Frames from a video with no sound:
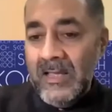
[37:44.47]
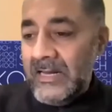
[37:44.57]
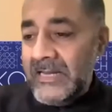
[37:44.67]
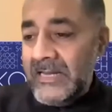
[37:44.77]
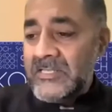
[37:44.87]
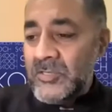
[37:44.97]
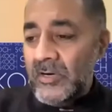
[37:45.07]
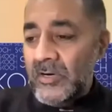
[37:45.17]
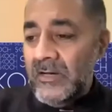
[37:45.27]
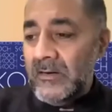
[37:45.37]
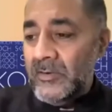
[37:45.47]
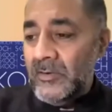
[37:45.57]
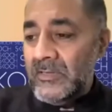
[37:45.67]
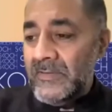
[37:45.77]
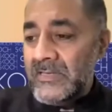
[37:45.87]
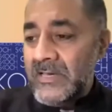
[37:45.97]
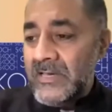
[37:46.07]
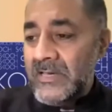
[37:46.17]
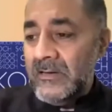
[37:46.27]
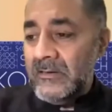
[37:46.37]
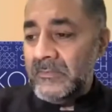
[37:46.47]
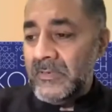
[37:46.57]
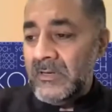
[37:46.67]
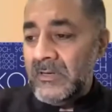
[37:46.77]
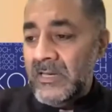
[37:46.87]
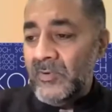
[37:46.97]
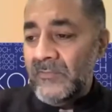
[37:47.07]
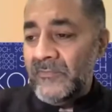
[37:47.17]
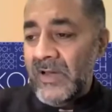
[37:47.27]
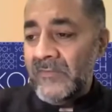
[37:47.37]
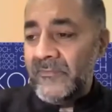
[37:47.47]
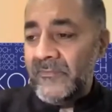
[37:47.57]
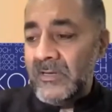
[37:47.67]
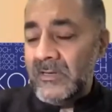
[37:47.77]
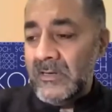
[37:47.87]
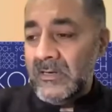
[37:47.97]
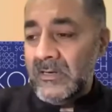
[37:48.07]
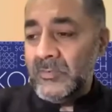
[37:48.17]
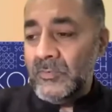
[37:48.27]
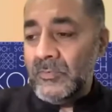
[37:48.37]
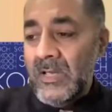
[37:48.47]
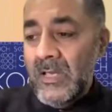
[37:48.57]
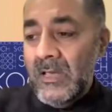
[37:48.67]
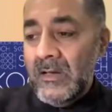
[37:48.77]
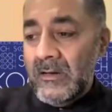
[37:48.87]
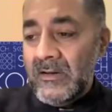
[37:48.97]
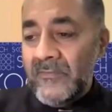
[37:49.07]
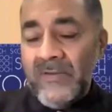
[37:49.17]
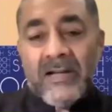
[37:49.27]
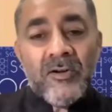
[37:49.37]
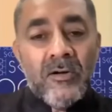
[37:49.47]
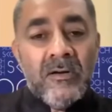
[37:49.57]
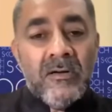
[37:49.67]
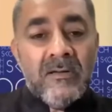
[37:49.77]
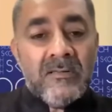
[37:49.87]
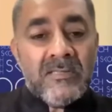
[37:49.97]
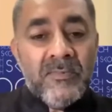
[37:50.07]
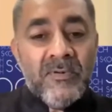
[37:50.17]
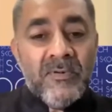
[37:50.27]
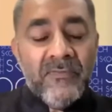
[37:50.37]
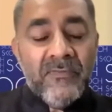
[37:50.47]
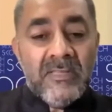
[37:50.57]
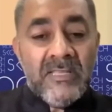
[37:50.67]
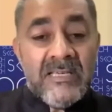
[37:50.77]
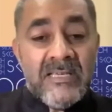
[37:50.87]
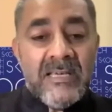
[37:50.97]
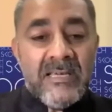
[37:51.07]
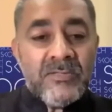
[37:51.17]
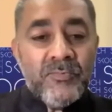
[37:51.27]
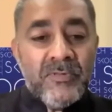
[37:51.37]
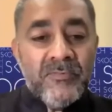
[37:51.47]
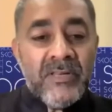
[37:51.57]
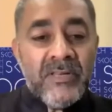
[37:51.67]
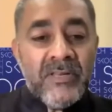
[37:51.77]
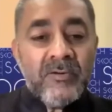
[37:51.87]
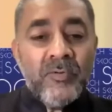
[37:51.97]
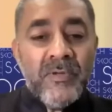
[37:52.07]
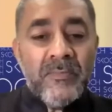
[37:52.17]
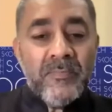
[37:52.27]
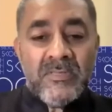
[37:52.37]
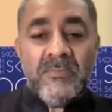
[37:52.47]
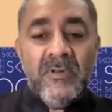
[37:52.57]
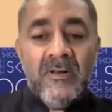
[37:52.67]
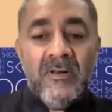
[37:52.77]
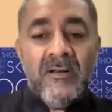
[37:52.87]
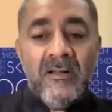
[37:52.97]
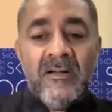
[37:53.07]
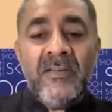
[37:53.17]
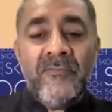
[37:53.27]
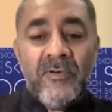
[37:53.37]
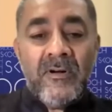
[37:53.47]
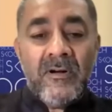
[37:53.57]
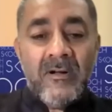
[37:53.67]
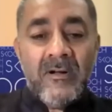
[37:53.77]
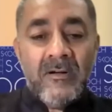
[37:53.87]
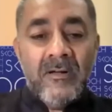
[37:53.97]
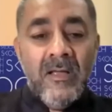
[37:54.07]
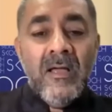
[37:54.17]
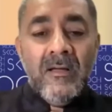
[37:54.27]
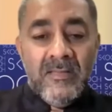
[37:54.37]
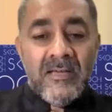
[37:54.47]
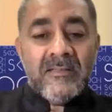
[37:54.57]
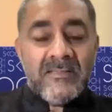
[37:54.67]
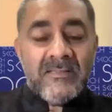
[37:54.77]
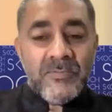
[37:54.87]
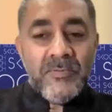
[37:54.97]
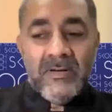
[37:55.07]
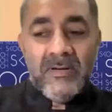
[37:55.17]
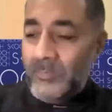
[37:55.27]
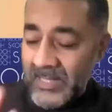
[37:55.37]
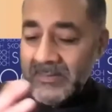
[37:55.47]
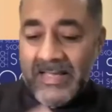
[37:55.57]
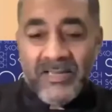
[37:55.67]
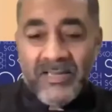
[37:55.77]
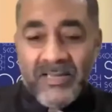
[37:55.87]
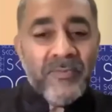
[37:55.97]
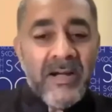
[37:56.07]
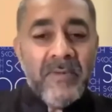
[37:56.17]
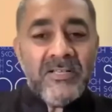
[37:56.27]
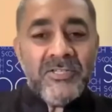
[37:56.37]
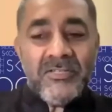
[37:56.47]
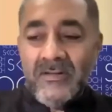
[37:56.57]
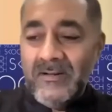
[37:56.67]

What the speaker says: The lady is not here, you know, otherwise I really would have loved her to reflect on some of these things where there could be a possible learning for the others as well. Well, thank you very much.